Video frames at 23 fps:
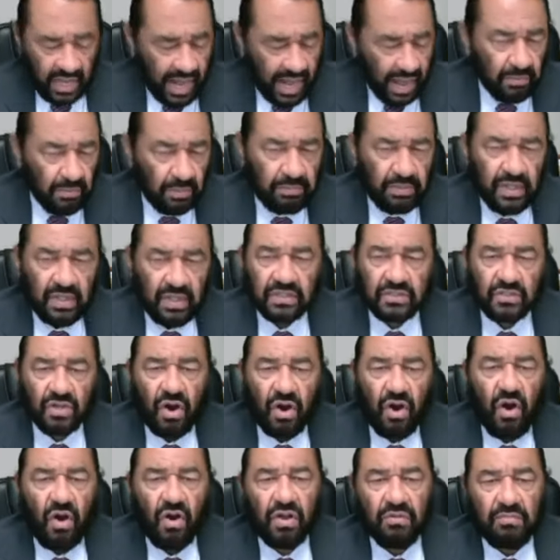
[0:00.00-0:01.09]
And I'm appealing to
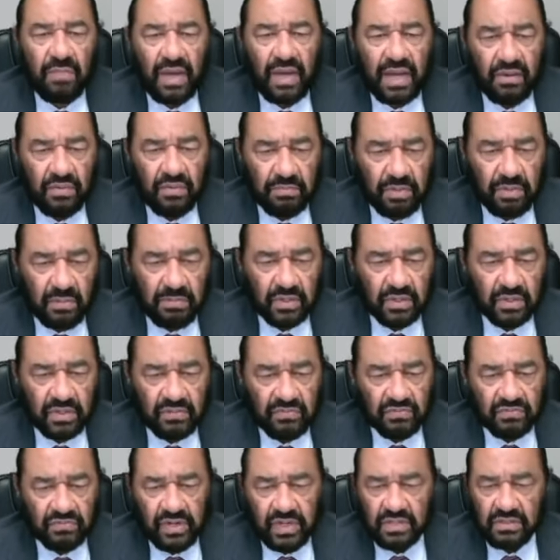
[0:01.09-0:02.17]
all of my
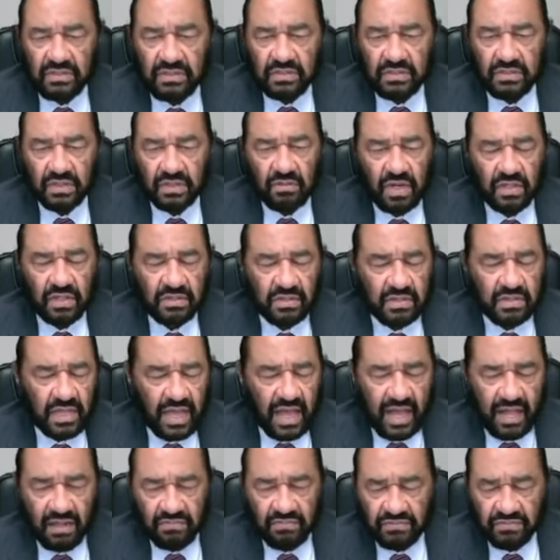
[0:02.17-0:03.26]
Republican friends across the
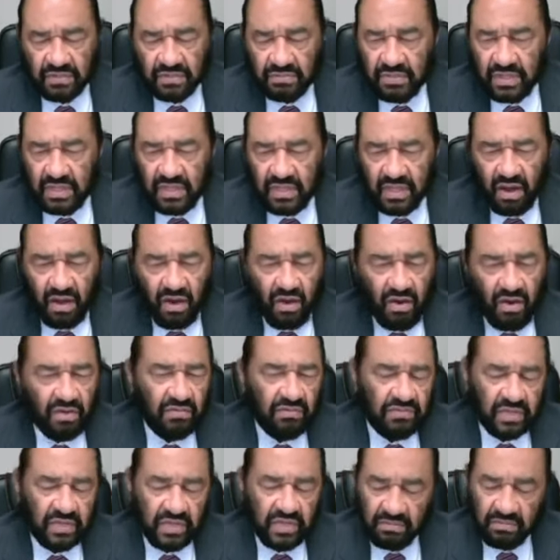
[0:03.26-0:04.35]
aisle from me,
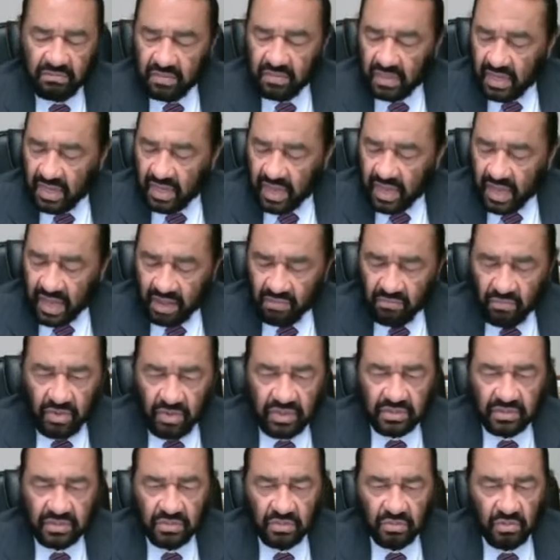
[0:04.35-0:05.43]
all of them, I'm
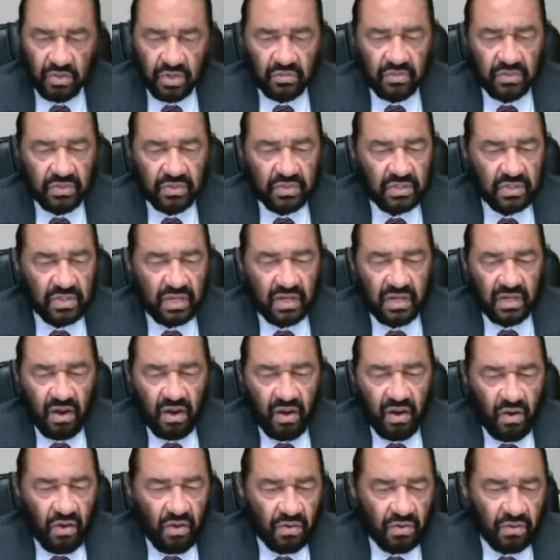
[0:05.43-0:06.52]
willing to work with uh,
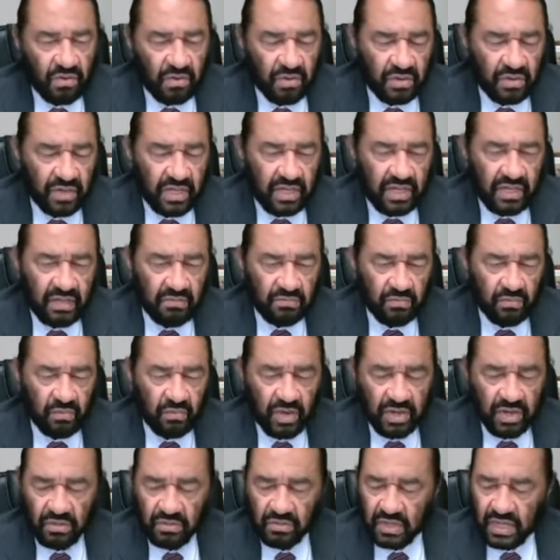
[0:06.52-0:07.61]
all or
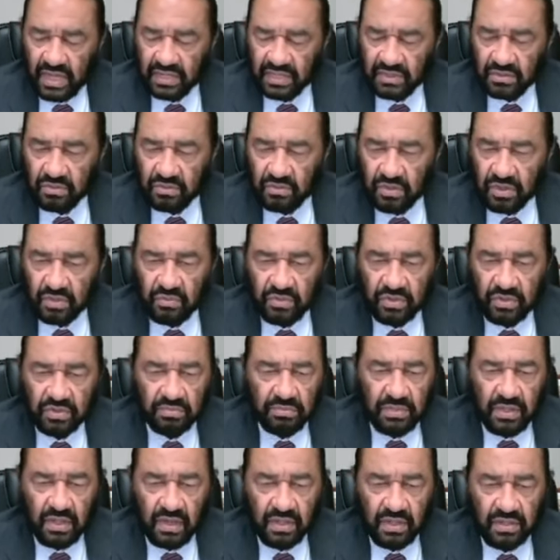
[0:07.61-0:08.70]
anyone who'd like to work
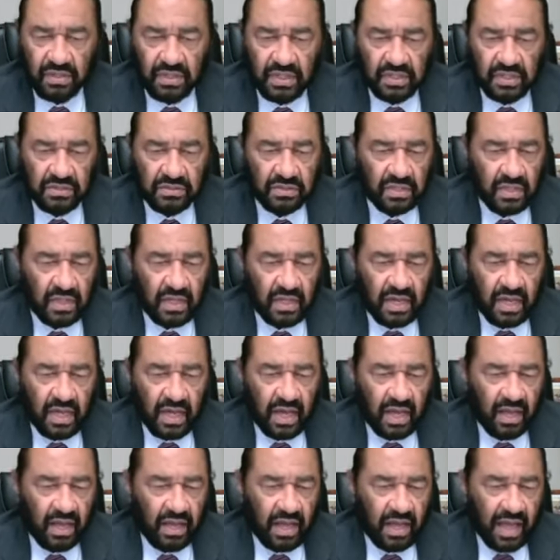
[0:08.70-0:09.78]
with me on this.
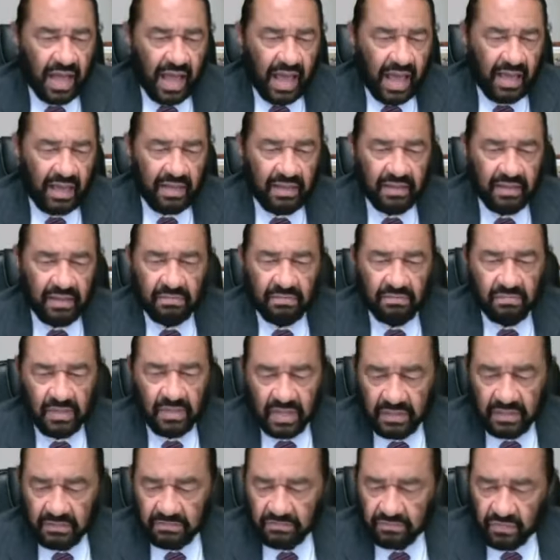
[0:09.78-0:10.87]
Uh, I am
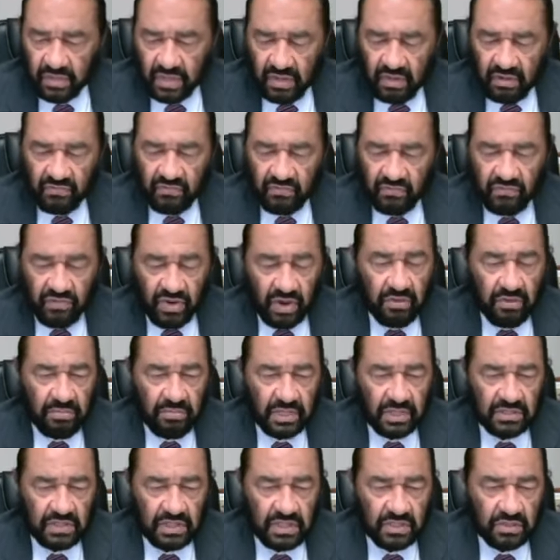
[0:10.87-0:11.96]
uh, very
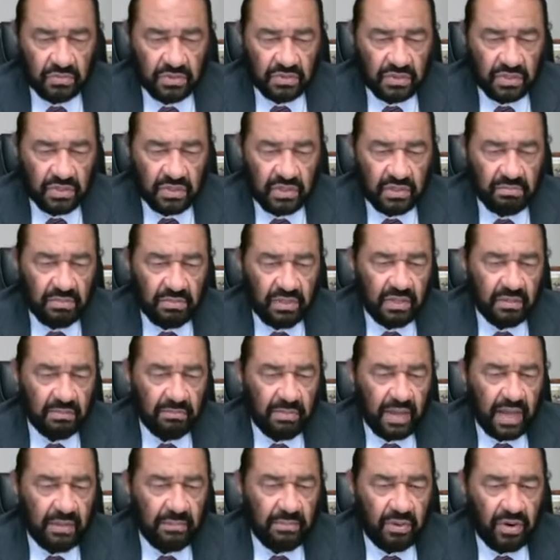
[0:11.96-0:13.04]
much interested in
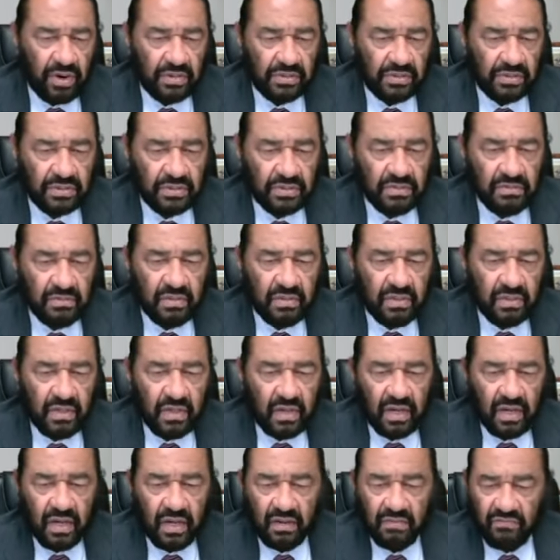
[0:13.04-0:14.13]
being bipartisan,
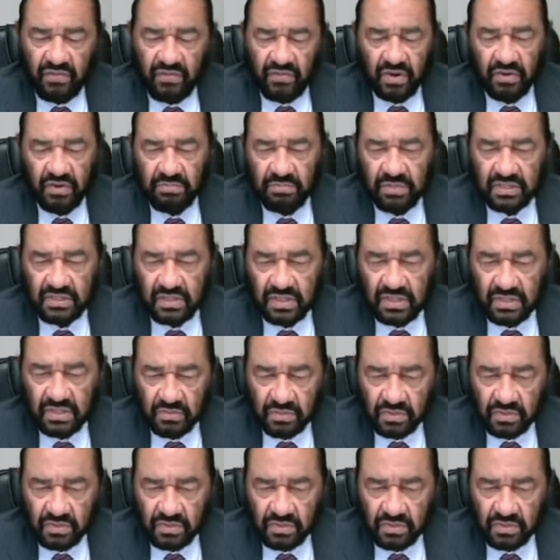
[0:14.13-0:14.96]
uh, very much